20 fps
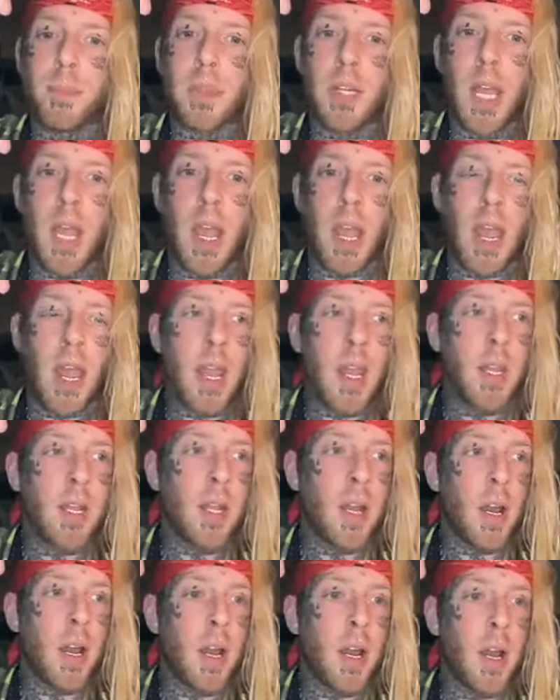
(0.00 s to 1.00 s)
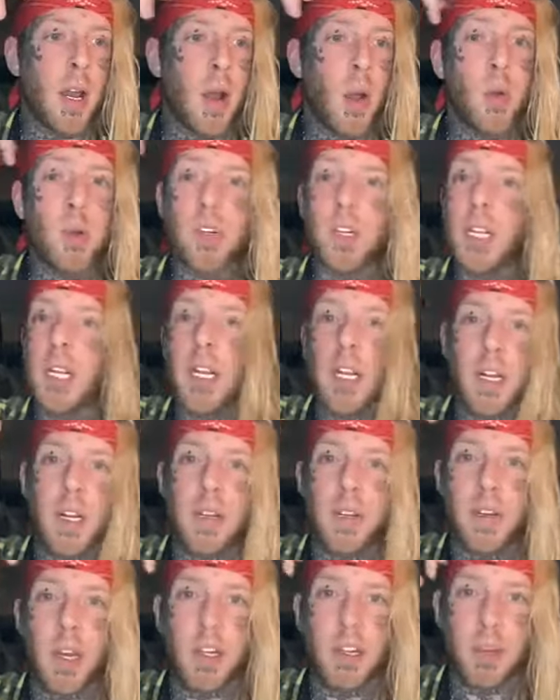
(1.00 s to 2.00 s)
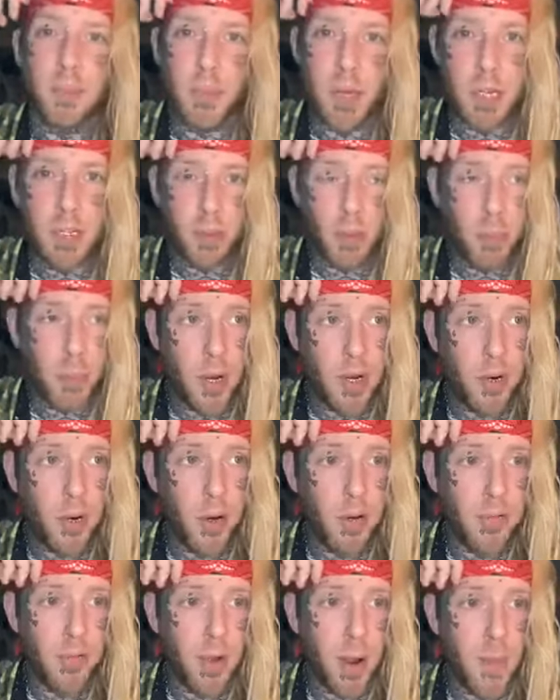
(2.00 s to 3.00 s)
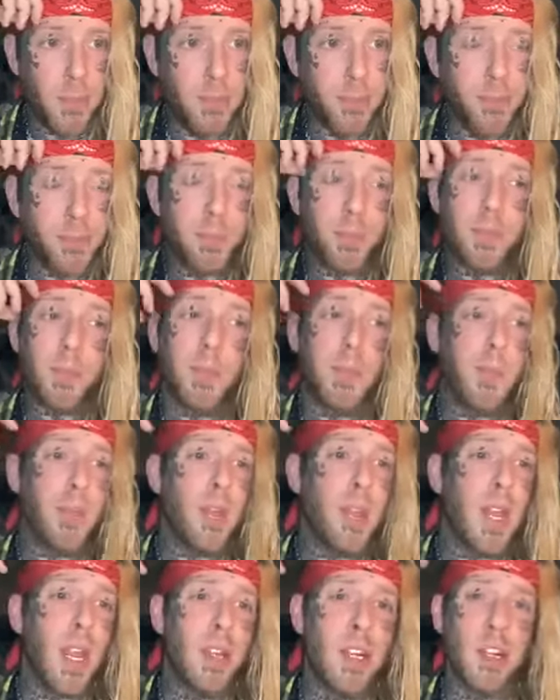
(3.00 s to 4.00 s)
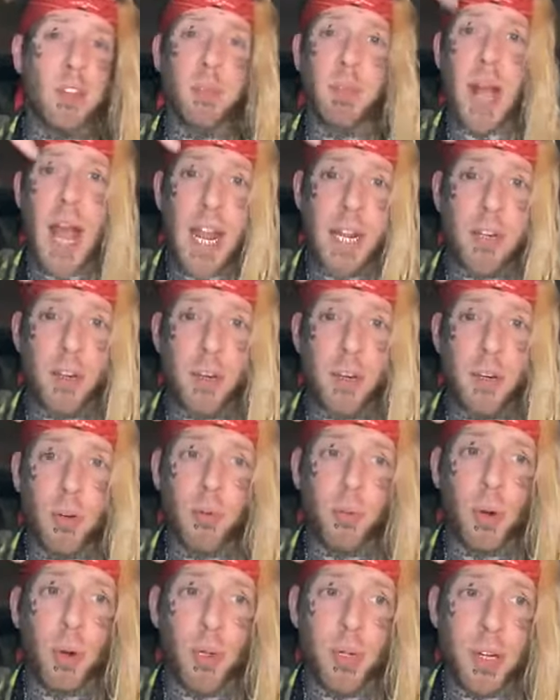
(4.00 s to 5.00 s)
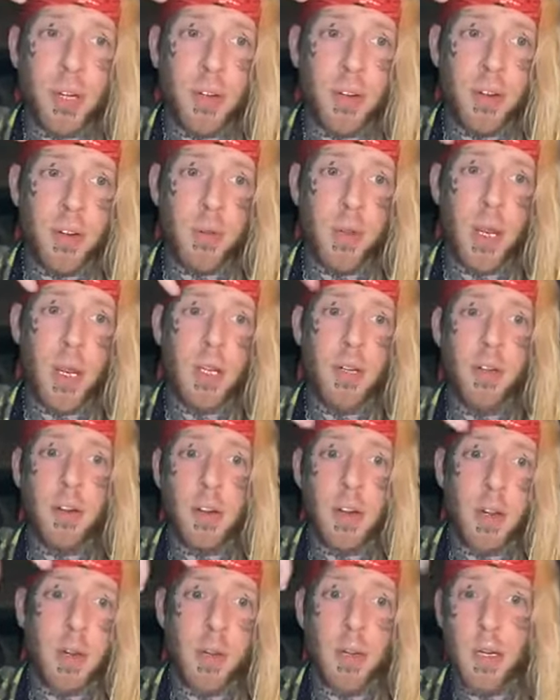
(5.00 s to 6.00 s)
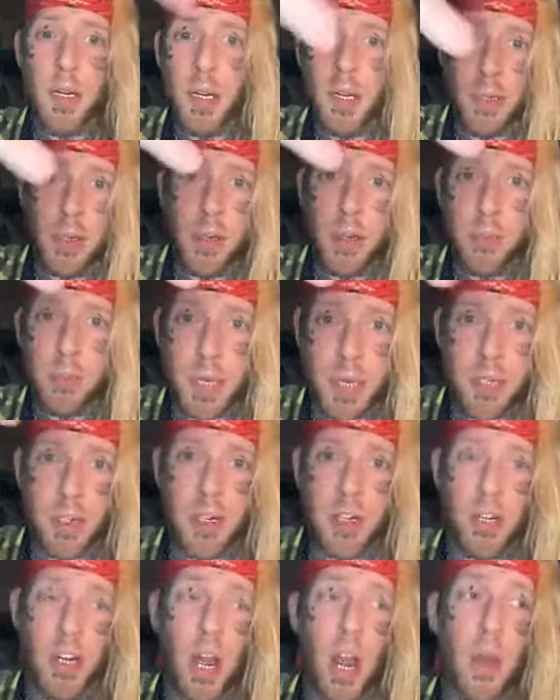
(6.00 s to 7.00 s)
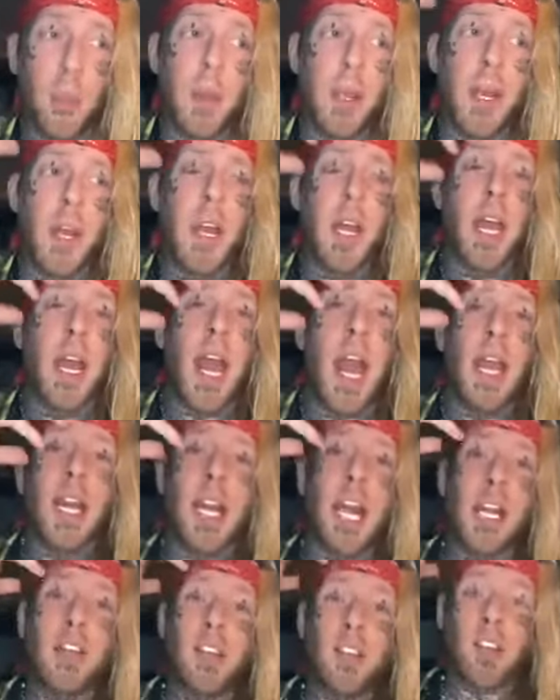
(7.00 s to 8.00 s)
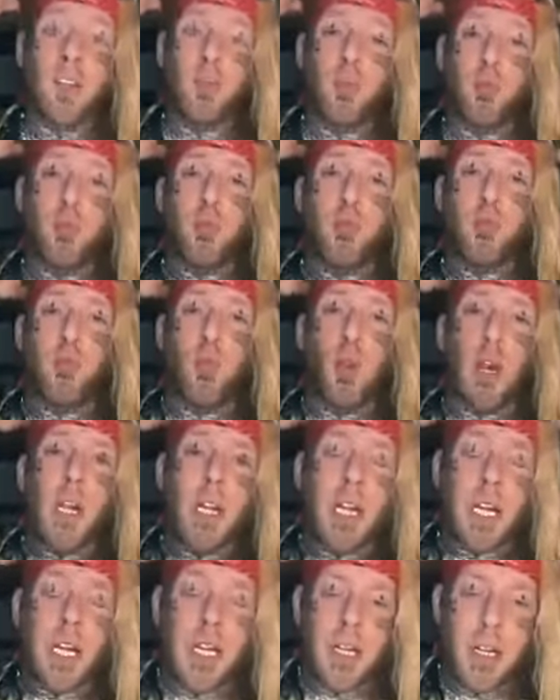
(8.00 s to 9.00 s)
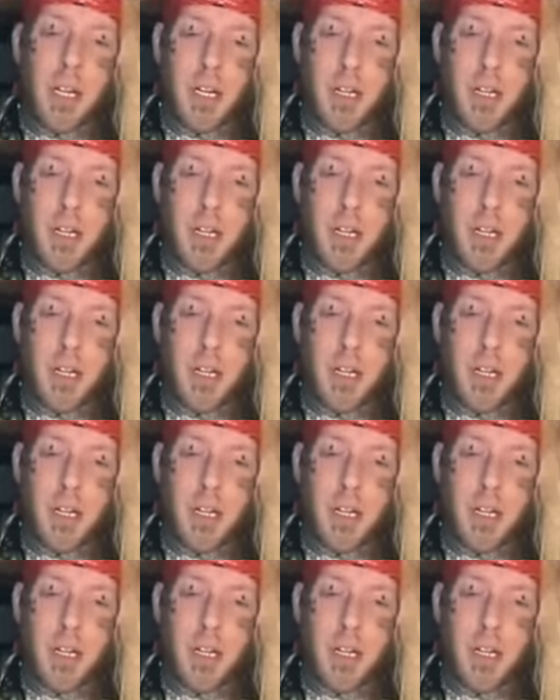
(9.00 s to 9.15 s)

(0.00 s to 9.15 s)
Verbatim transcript: and uh, I was eating a slice of pizza with my girlfriend. This black dude rolled into the into the into the pizza shop, and he had this really